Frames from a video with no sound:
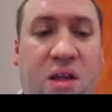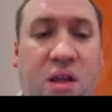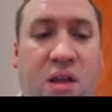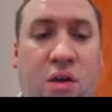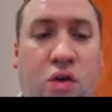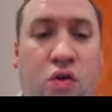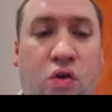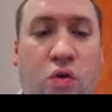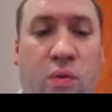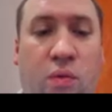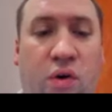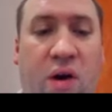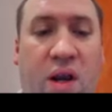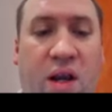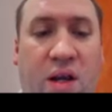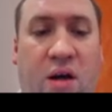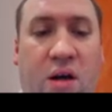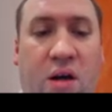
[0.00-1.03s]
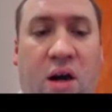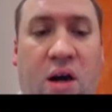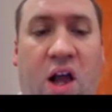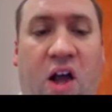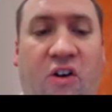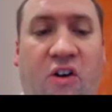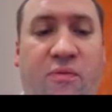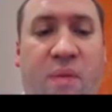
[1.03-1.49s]
the numerator
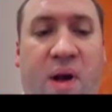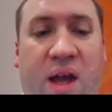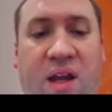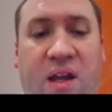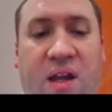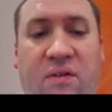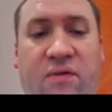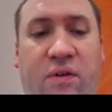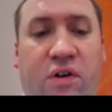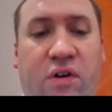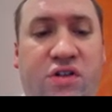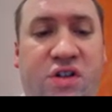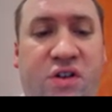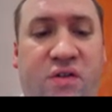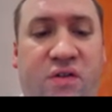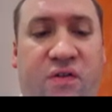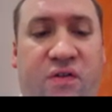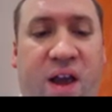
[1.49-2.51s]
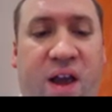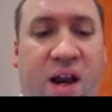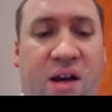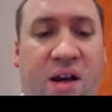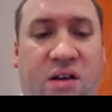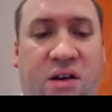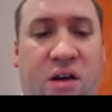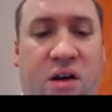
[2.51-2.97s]
of my conversion
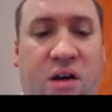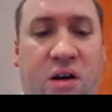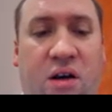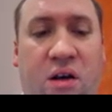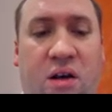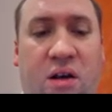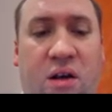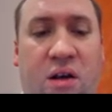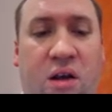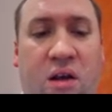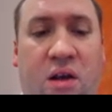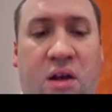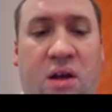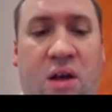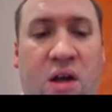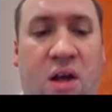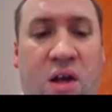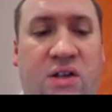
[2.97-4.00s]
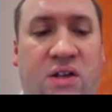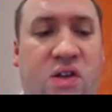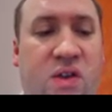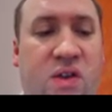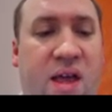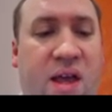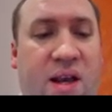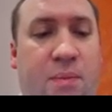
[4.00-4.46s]
factor so
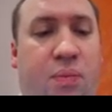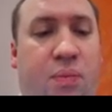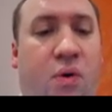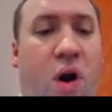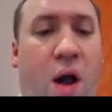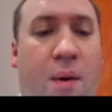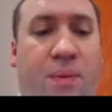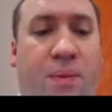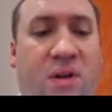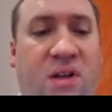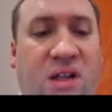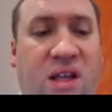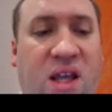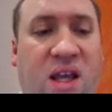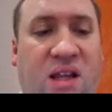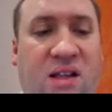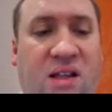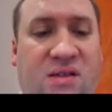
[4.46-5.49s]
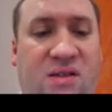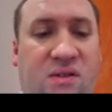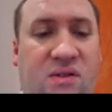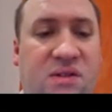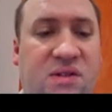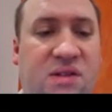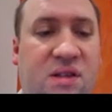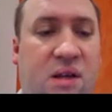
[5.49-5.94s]
that it properly
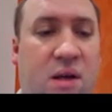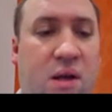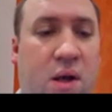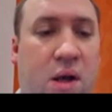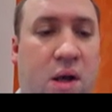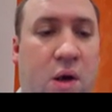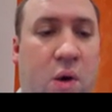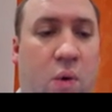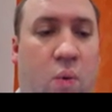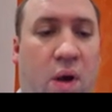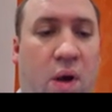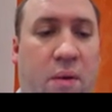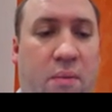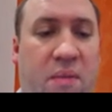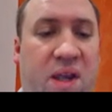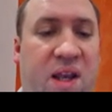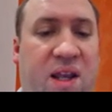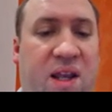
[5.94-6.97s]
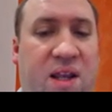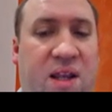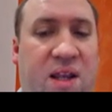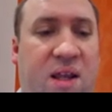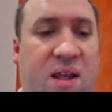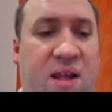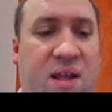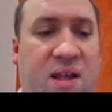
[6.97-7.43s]
cancels. 1 minute
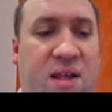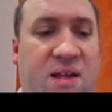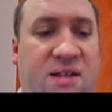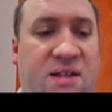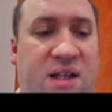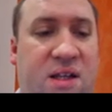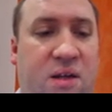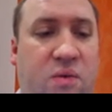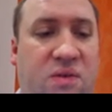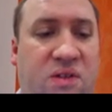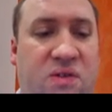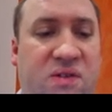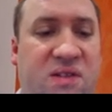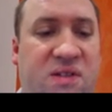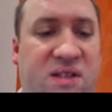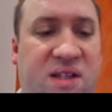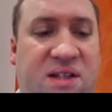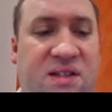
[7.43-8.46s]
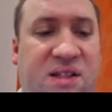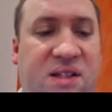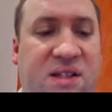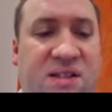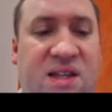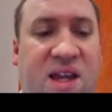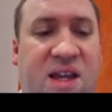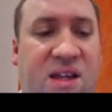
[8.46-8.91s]
is equal to 60
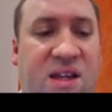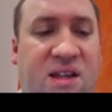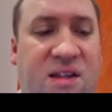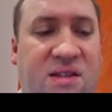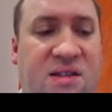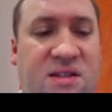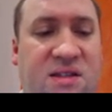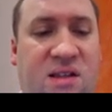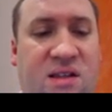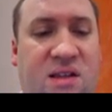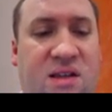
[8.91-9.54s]
seconds.